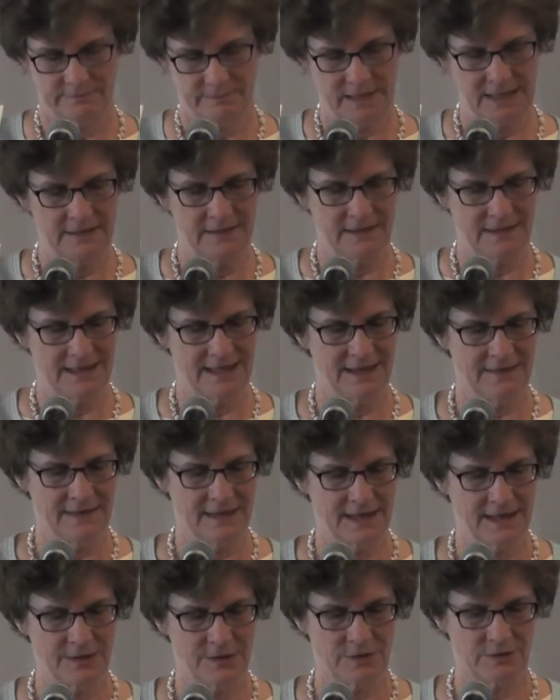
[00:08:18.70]
in
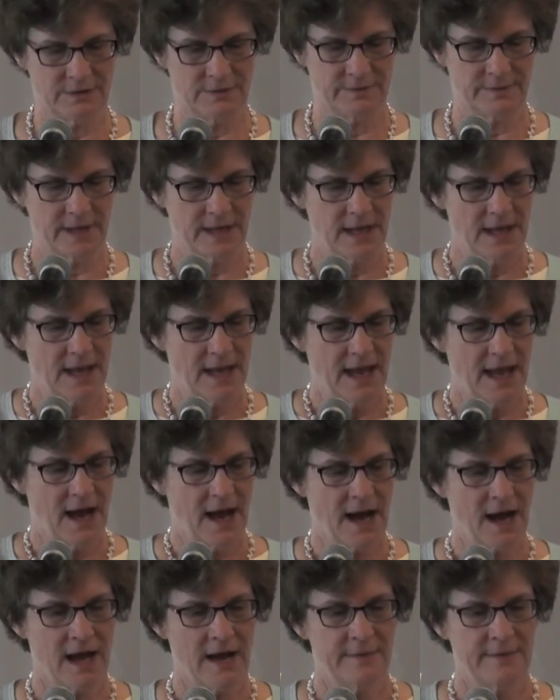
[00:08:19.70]
the interim.
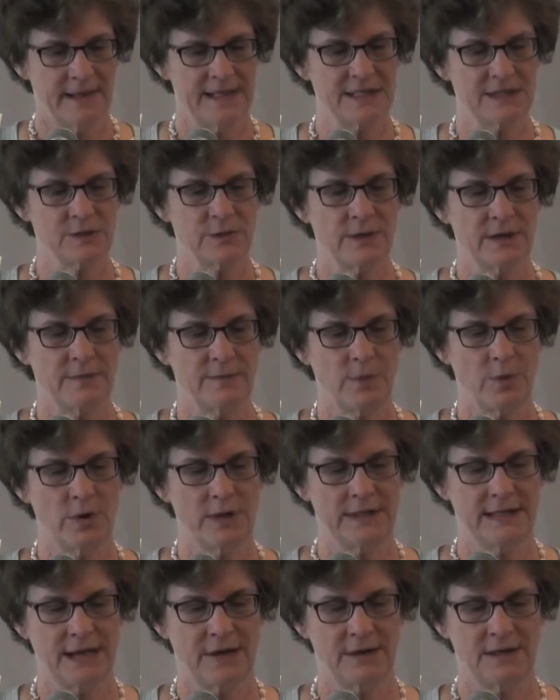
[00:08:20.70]
I just want to
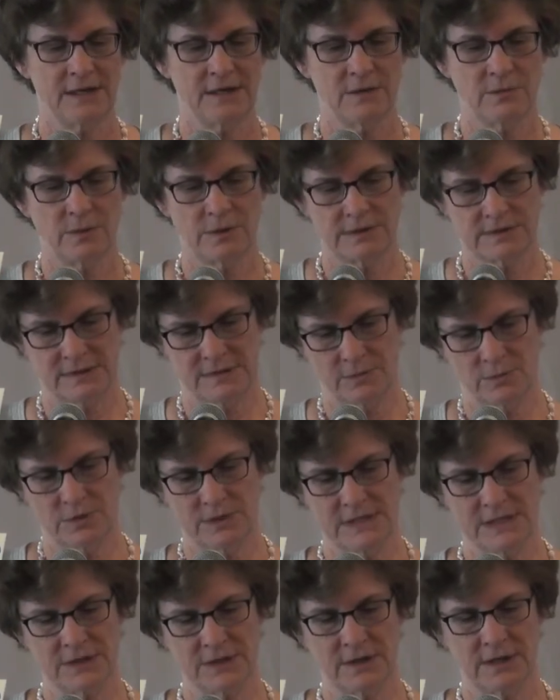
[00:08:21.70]
point out here,
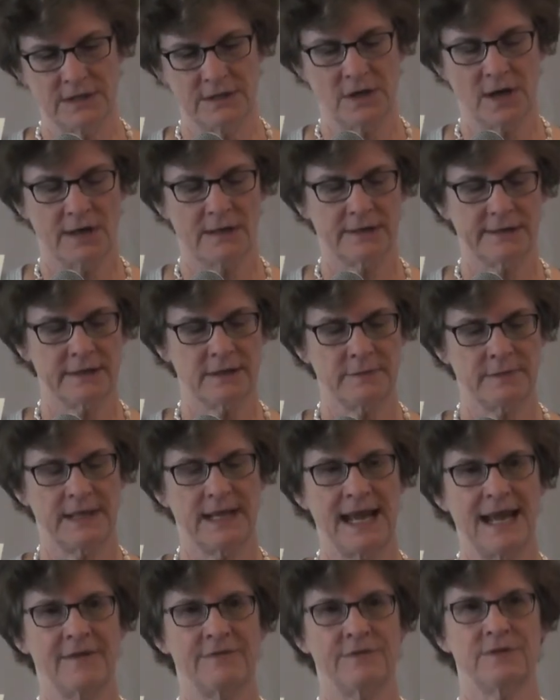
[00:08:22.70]
we're just going to talk a little
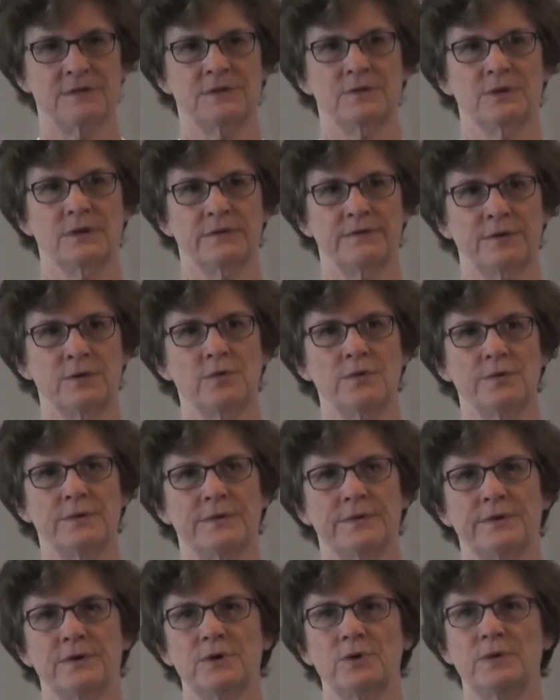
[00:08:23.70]
bit after sort of
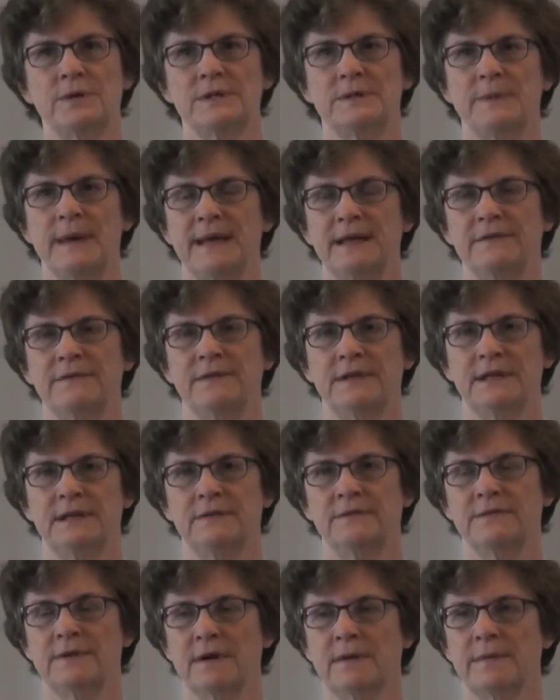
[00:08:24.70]
who is
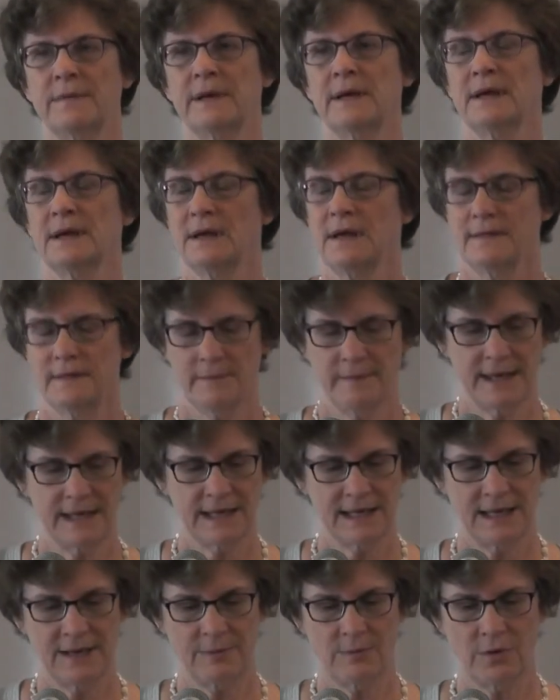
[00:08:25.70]
benefiting from the
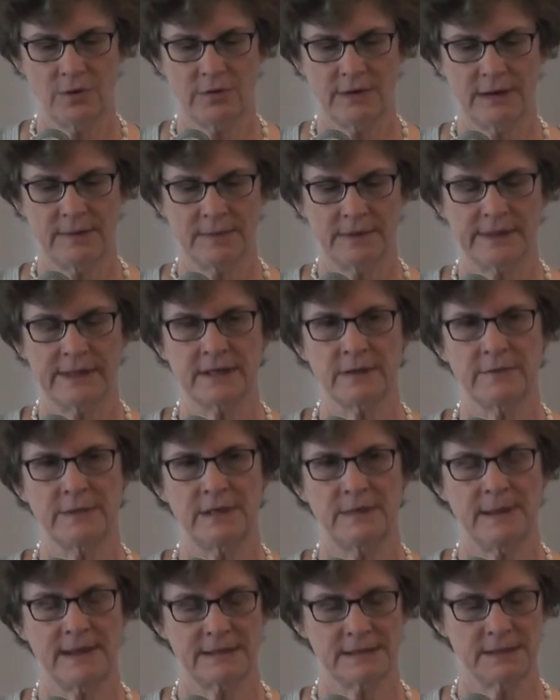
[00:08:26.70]
Medicaid program, a little
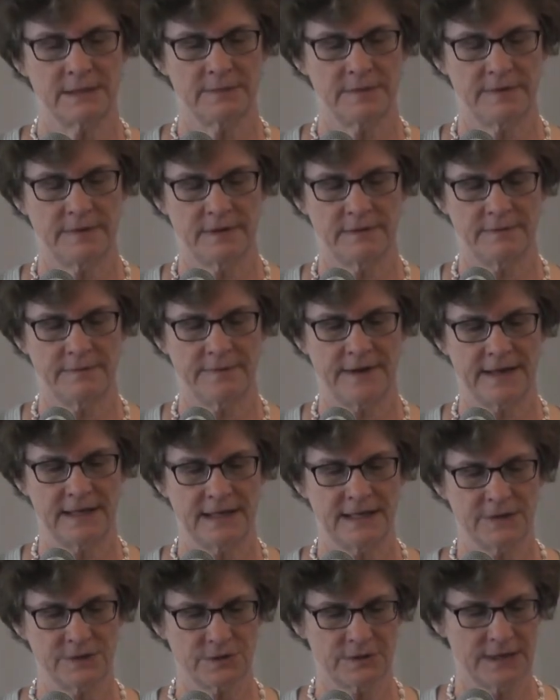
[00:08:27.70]
bit about some of the
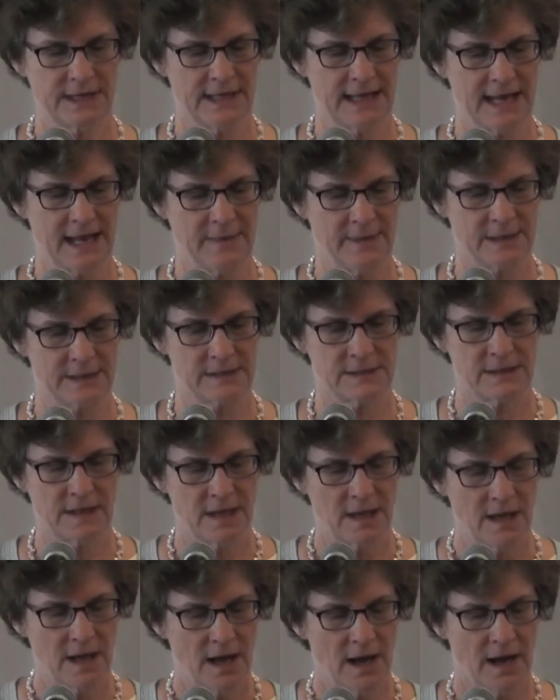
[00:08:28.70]
financial dynamics.
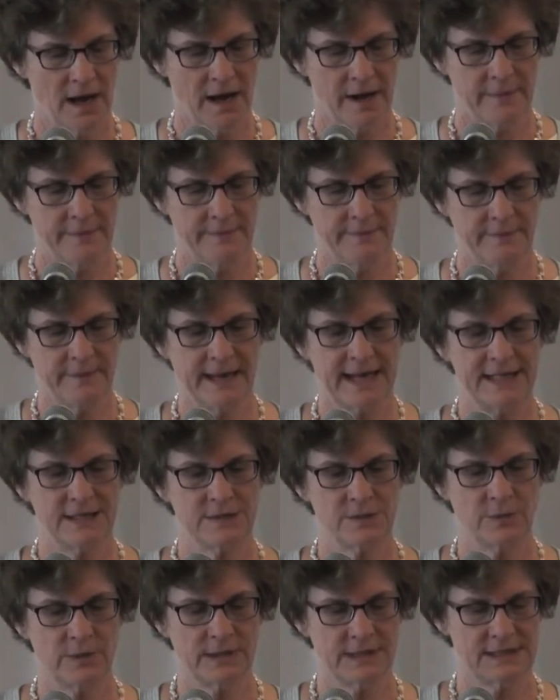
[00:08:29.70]
But I
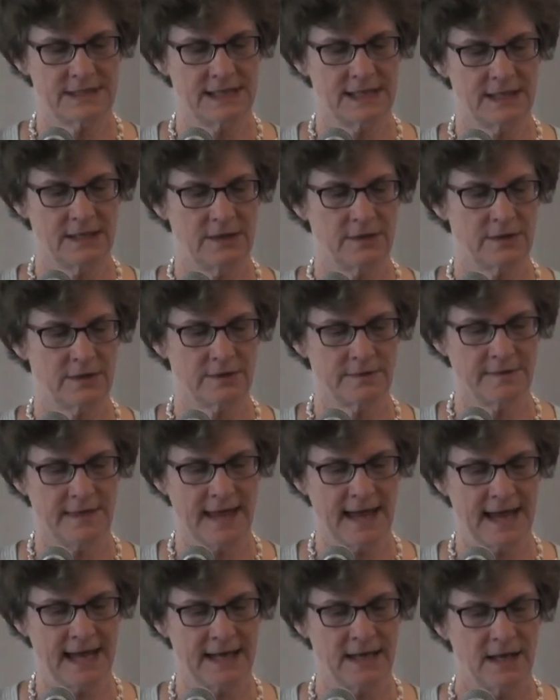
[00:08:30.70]
just want to say here
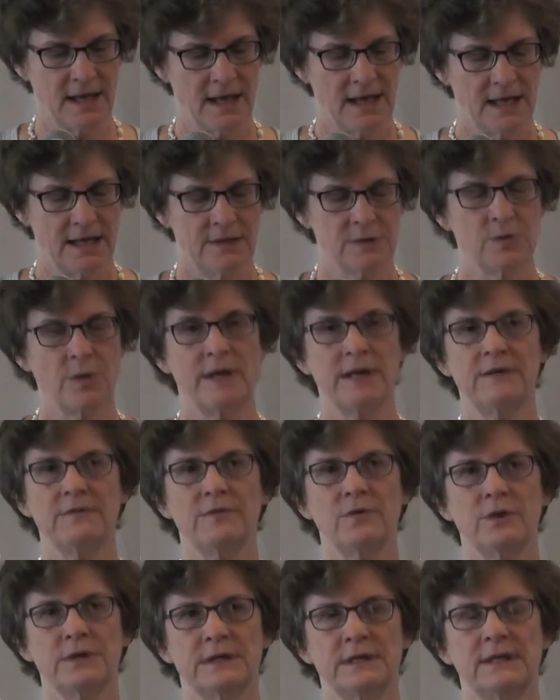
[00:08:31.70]
that in
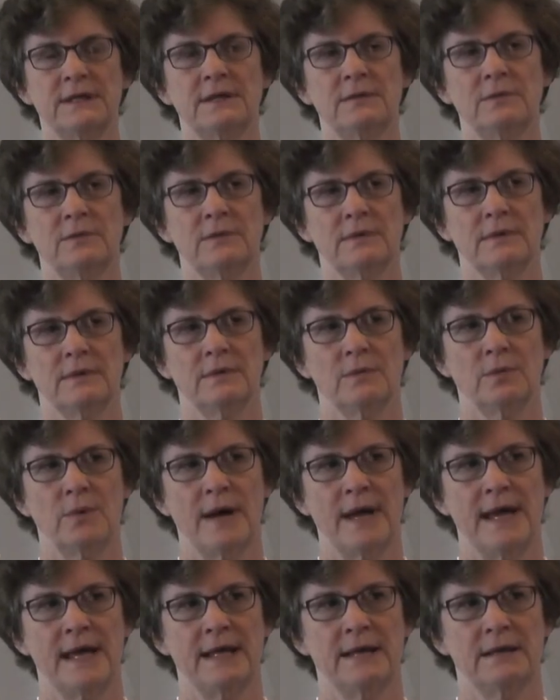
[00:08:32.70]
2014,
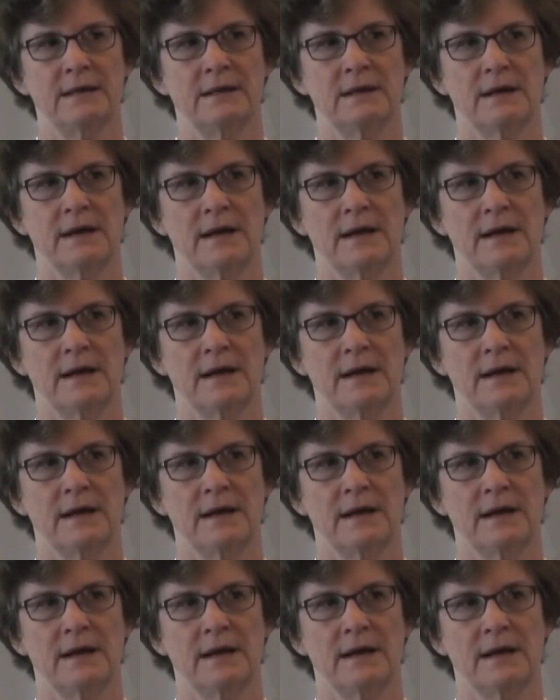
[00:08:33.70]
when